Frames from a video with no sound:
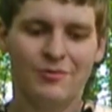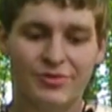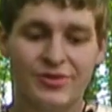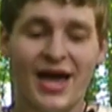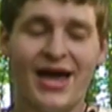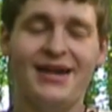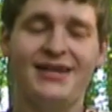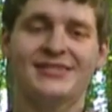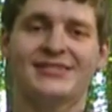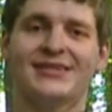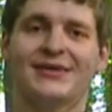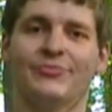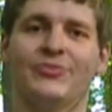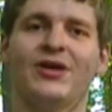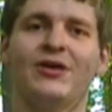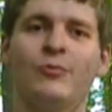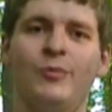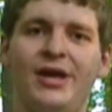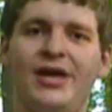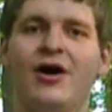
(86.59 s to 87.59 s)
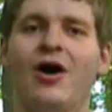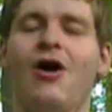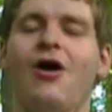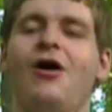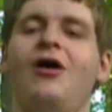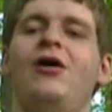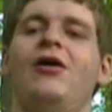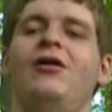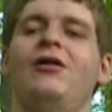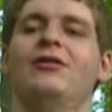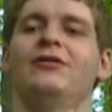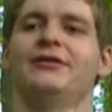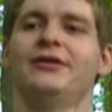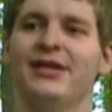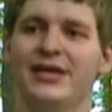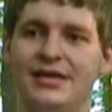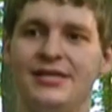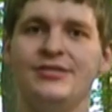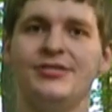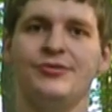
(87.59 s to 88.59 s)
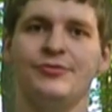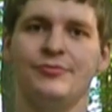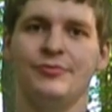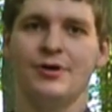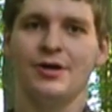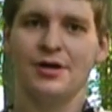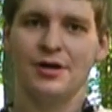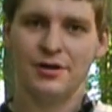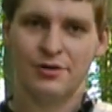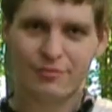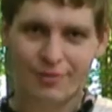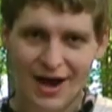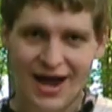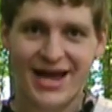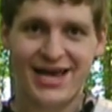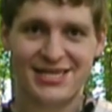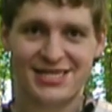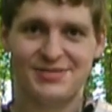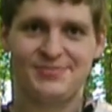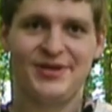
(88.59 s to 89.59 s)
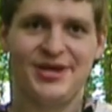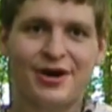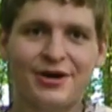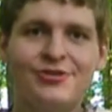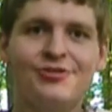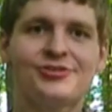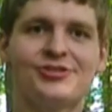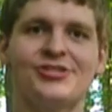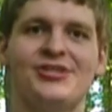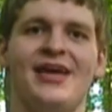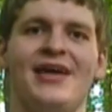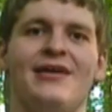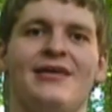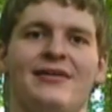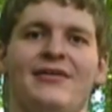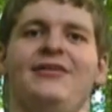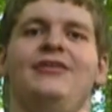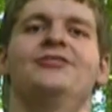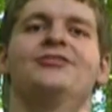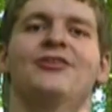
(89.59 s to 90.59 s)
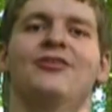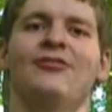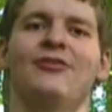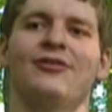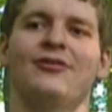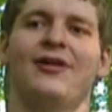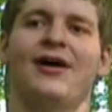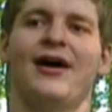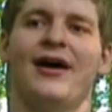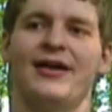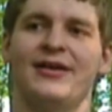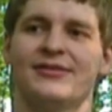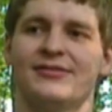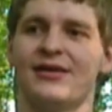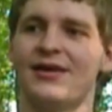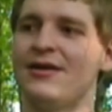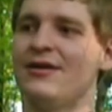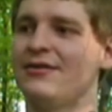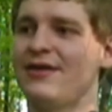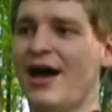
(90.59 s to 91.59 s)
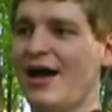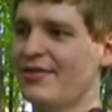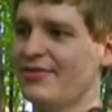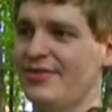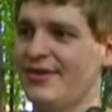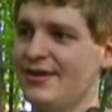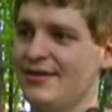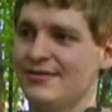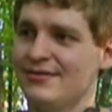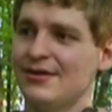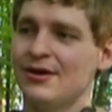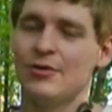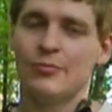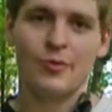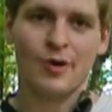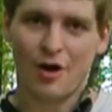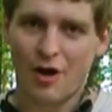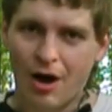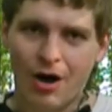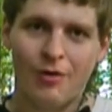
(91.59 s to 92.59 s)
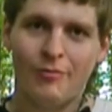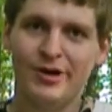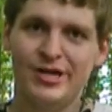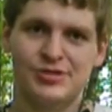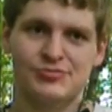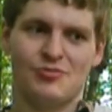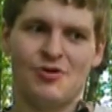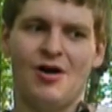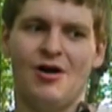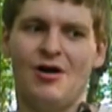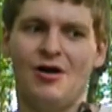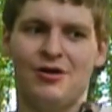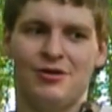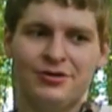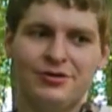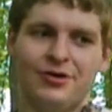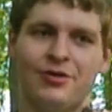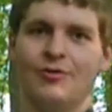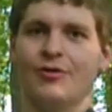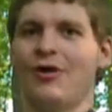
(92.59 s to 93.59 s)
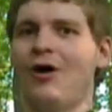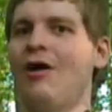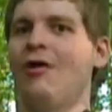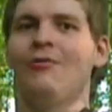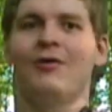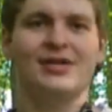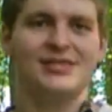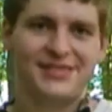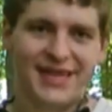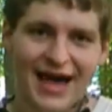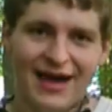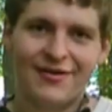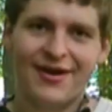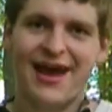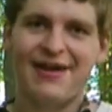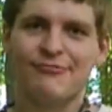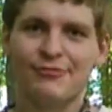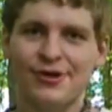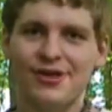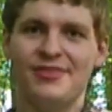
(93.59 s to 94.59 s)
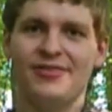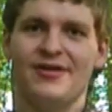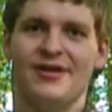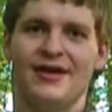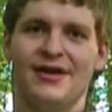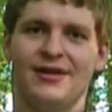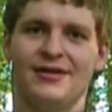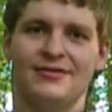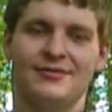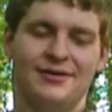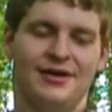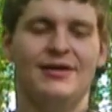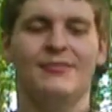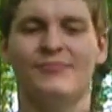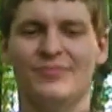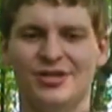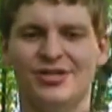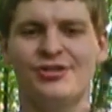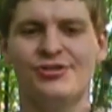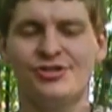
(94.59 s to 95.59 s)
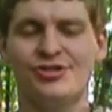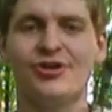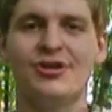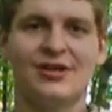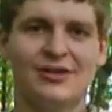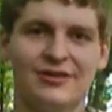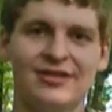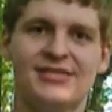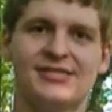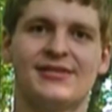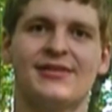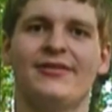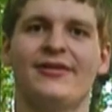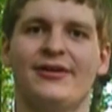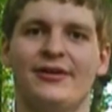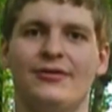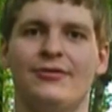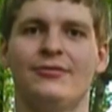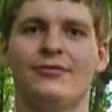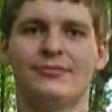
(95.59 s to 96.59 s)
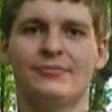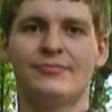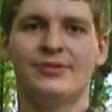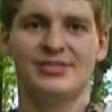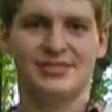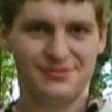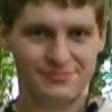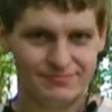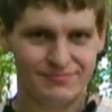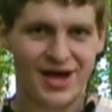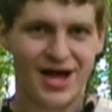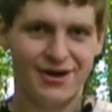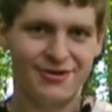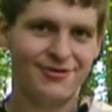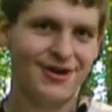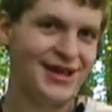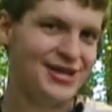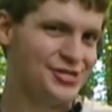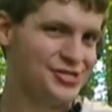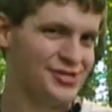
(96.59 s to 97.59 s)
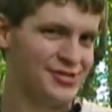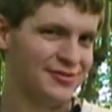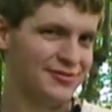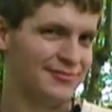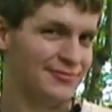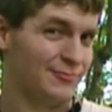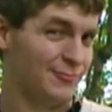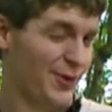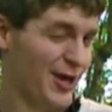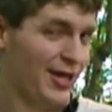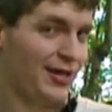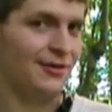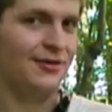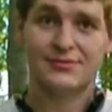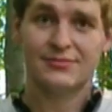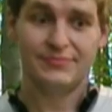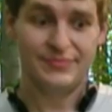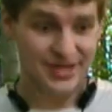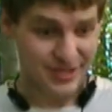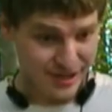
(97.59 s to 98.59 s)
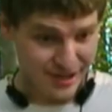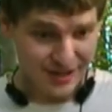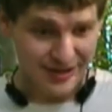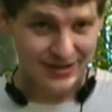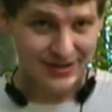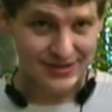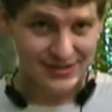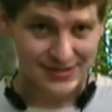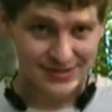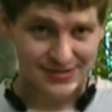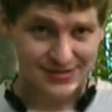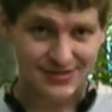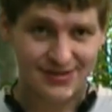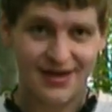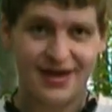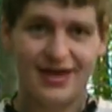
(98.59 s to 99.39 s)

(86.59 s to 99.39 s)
That is something we all need to grasp and understand and internalize. Not that we're always wrong or always doubt everything, but you should at least a little. But moderation. Wink. Because,